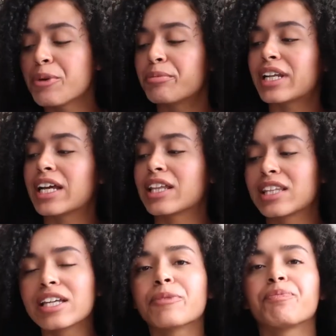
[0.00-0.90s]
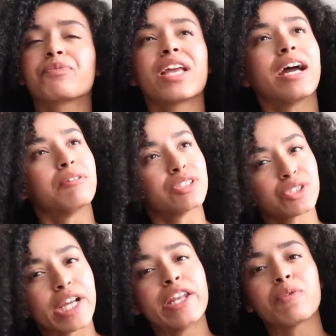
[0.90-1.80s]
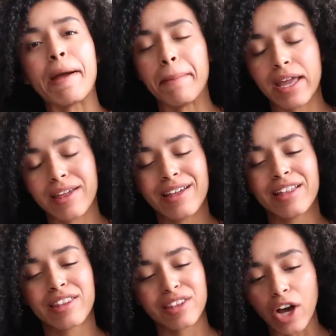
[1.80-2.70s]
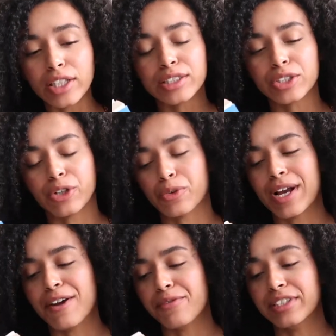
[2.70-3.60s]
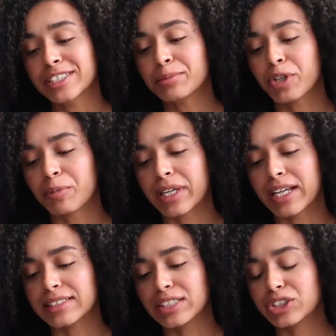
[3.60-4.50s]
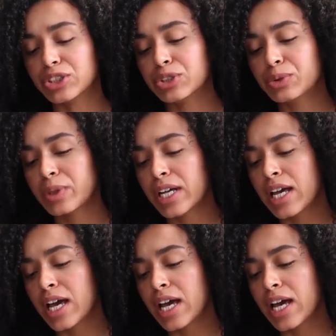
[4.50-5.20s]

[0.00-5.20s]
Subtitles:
but I think I was trying to wrap my thoughts around this book because I do